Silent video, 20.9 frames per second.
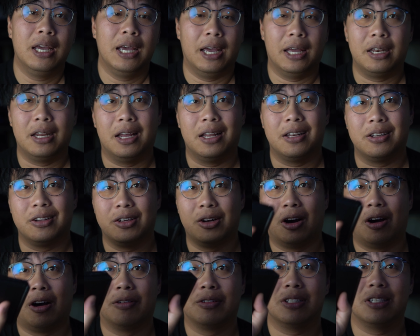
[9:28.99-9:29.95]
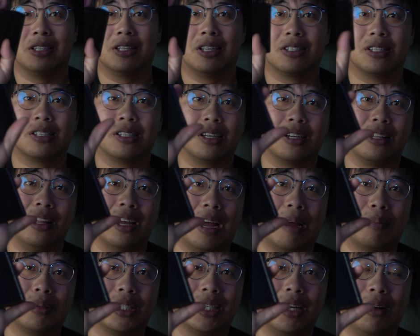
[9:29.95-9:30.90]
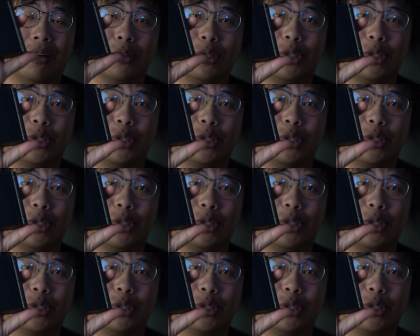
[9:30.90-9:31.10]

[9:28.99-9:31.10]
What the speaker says: And then, obviously this is a clamshell,